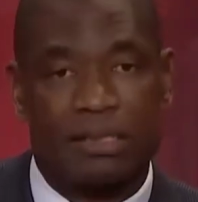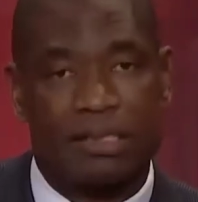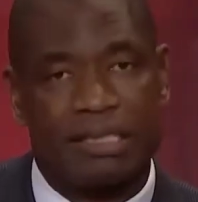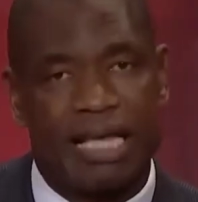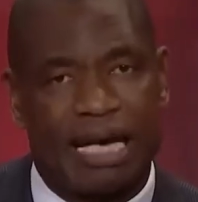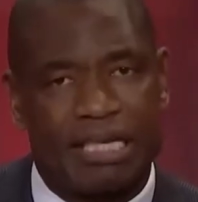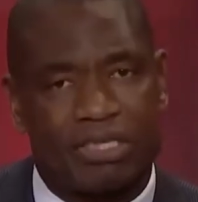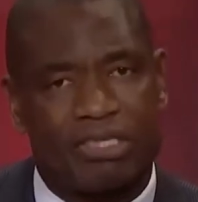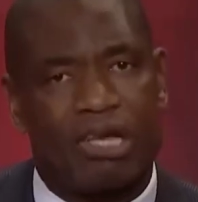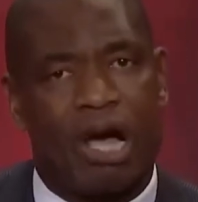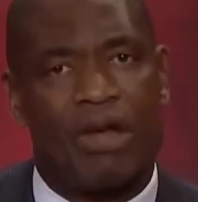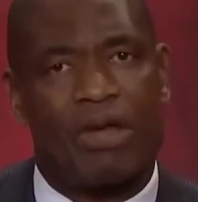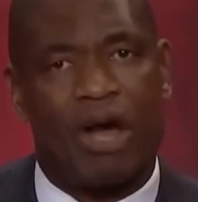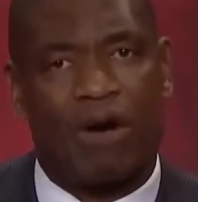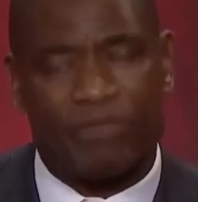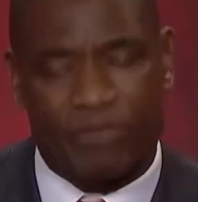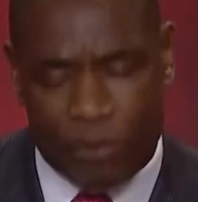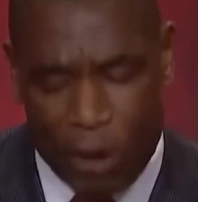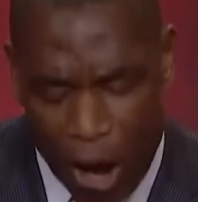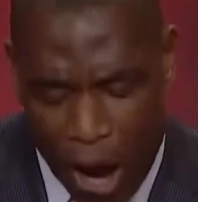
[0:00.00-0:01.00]
The son
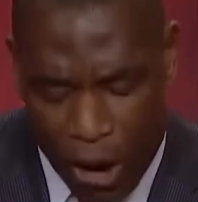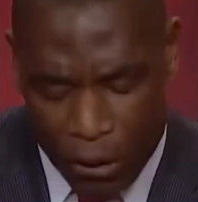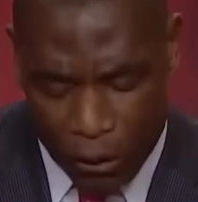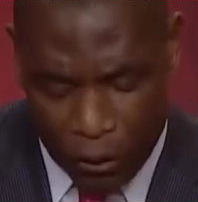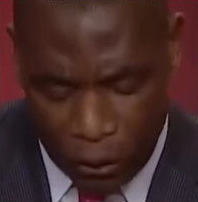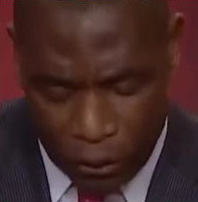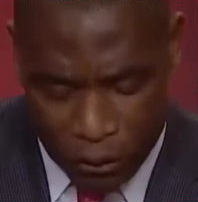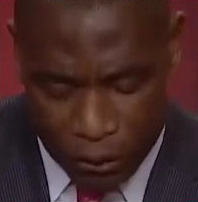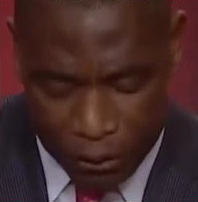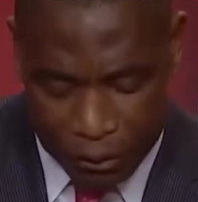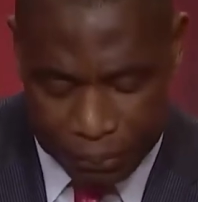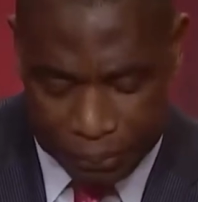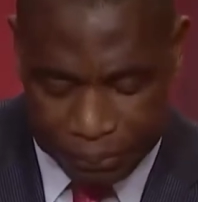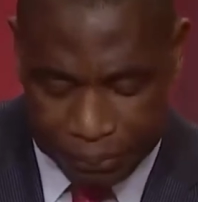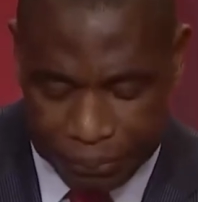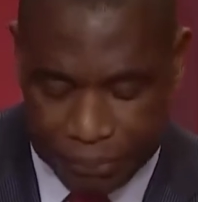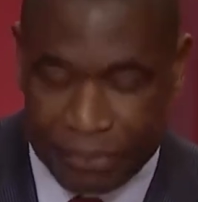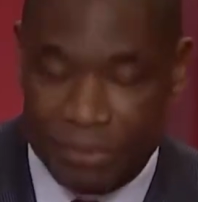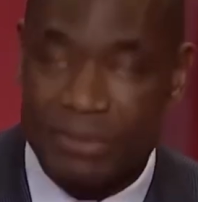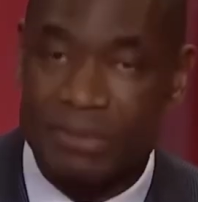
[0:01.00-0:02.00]
of Congo,
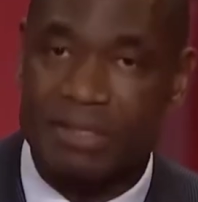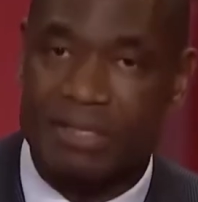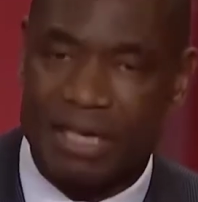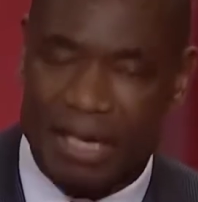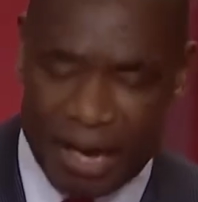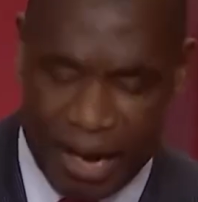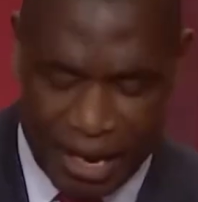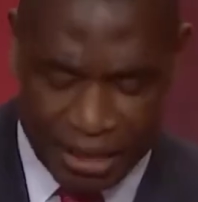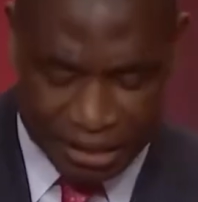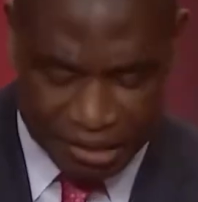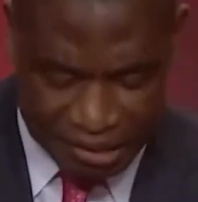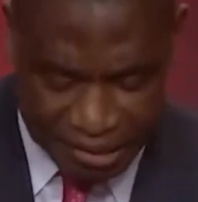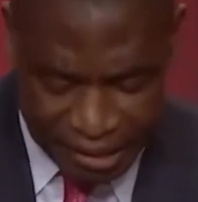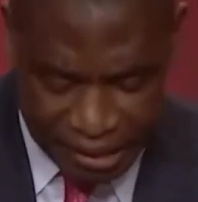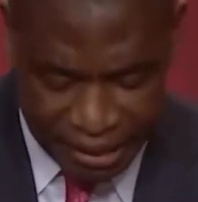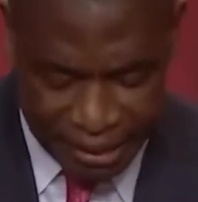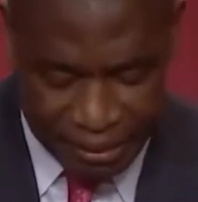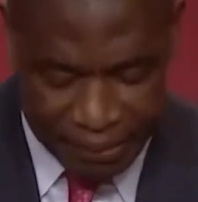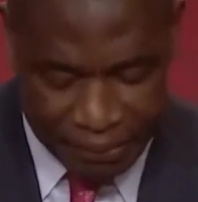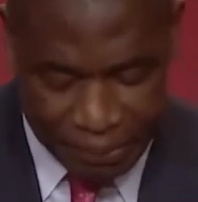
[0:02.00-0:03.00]
DRC,
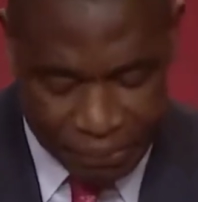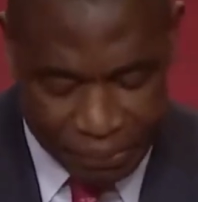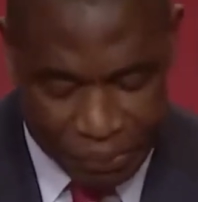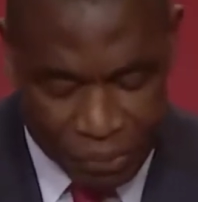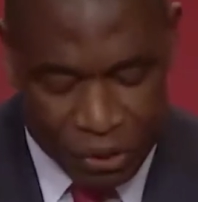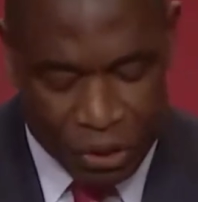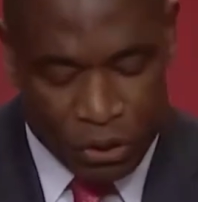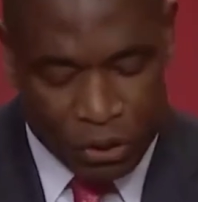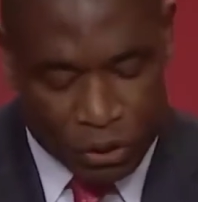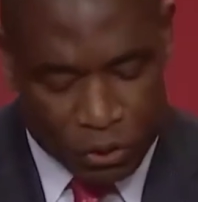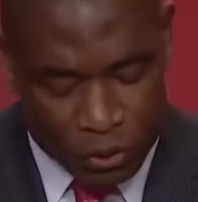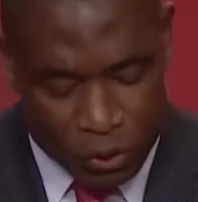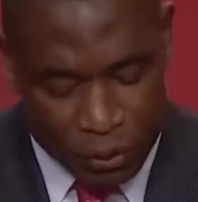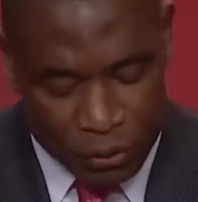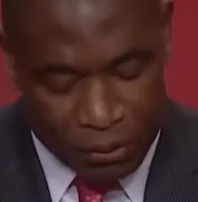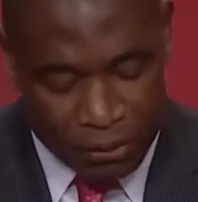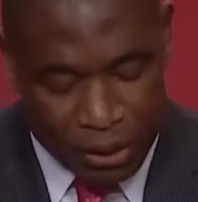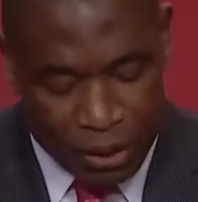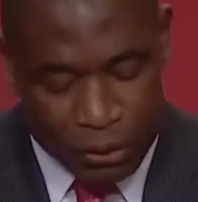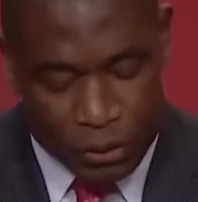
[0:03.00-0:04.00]

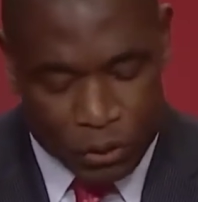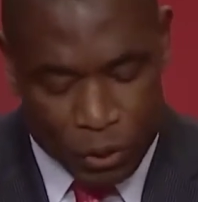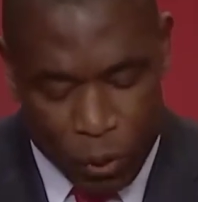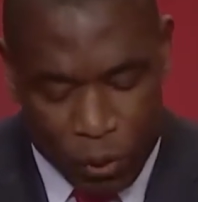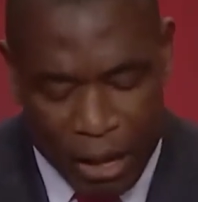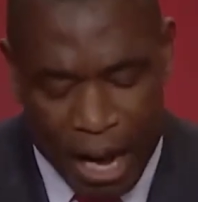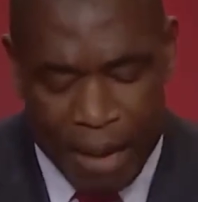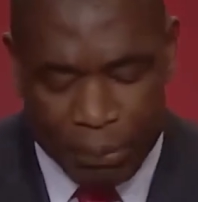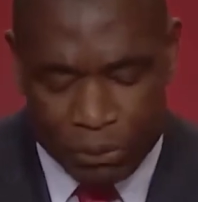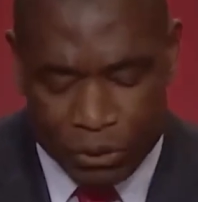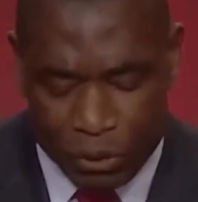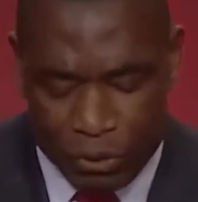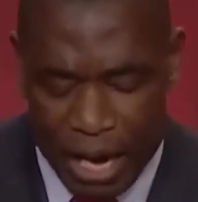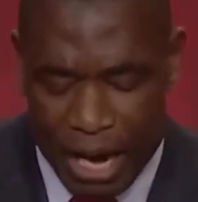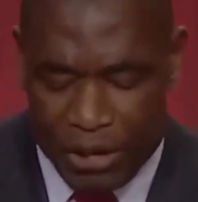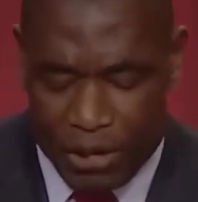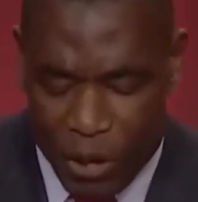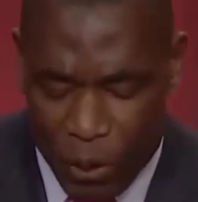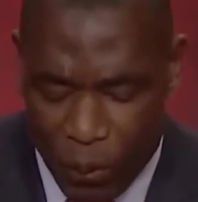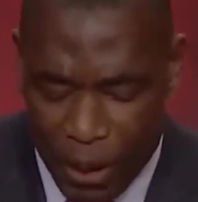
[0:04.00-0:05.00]
to, to come to
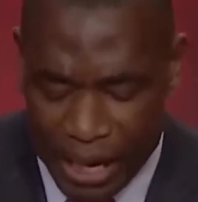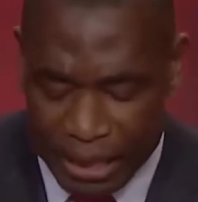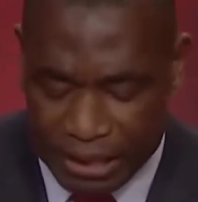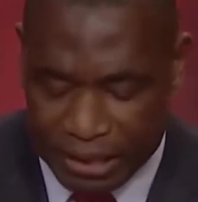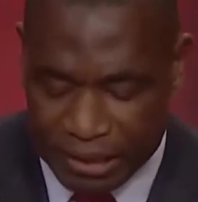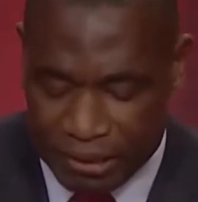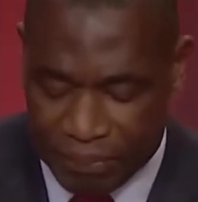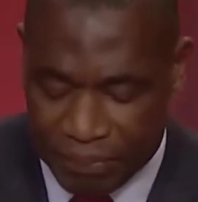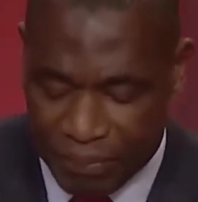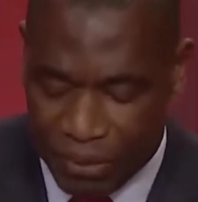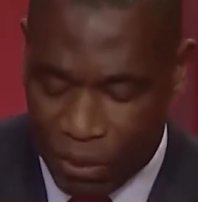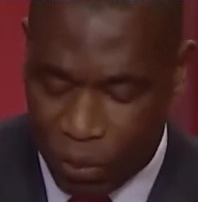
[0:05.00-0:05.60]
the US